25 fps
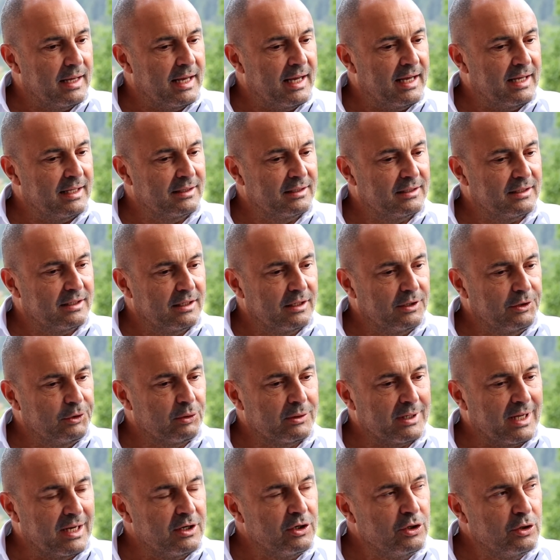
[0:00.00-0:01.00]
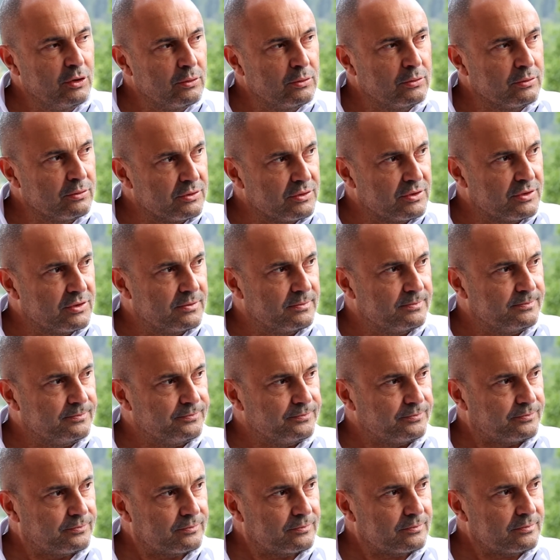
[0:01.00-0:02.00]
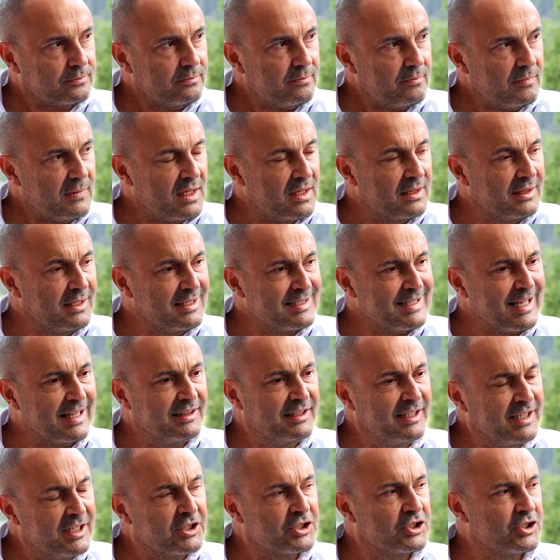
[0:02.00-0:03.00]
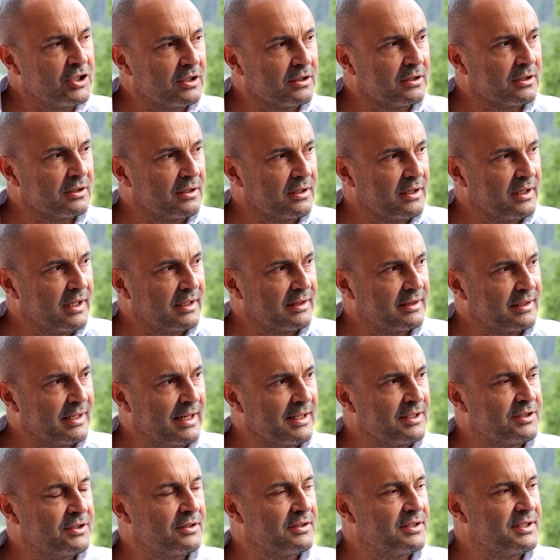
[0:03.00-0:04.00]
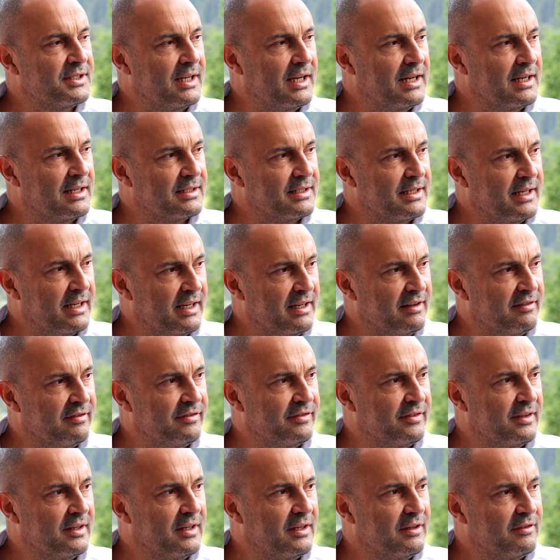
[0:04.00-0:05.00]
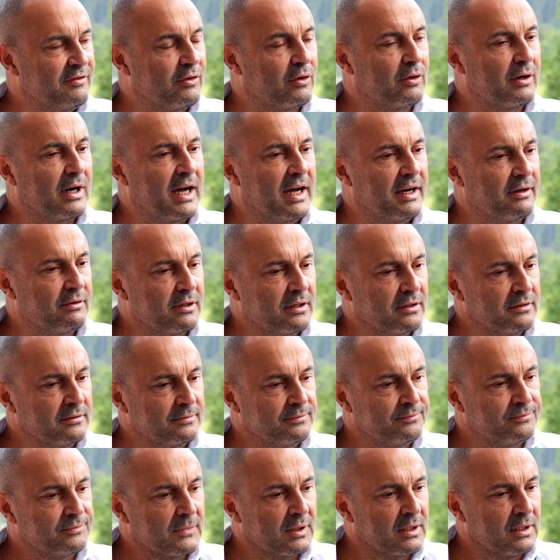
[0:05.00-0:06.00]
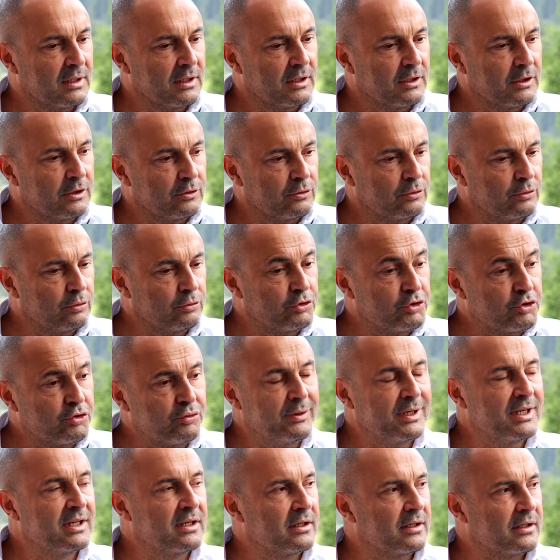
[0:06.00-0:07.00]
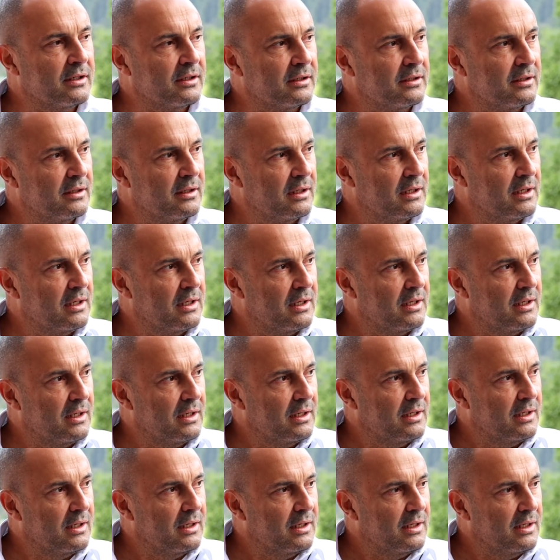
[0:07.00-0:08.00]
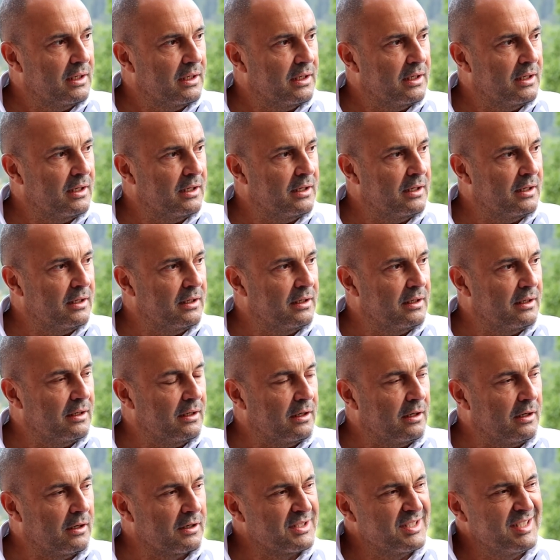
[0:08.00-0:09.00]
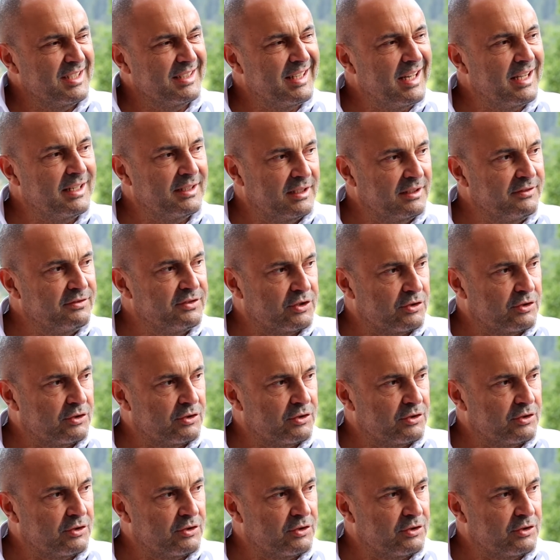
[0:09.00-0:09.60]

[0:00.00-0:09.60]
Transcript: And you can use this addiction that cancer cells have for iron to trigger oxidative